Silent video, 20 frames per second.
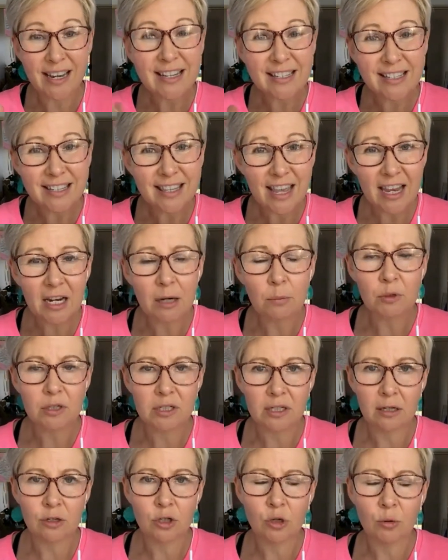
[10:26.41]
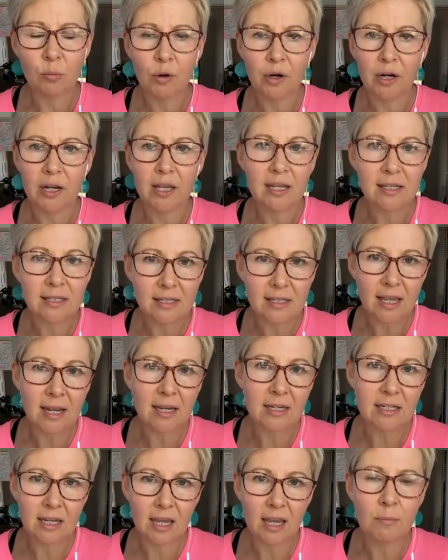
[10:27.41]
it's there to protect your body. It's
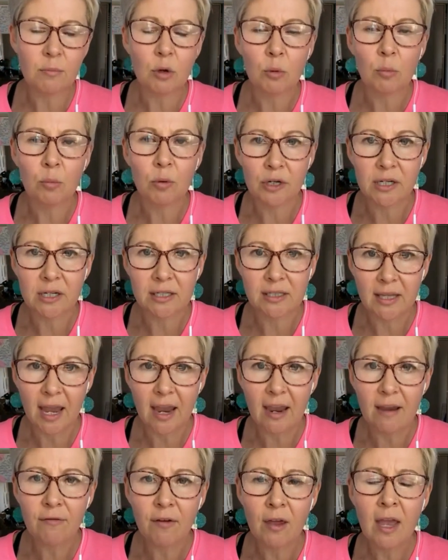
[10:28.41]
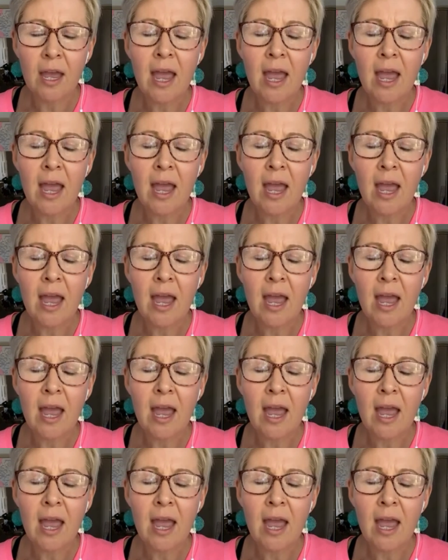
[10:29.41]
there to keep your body safe,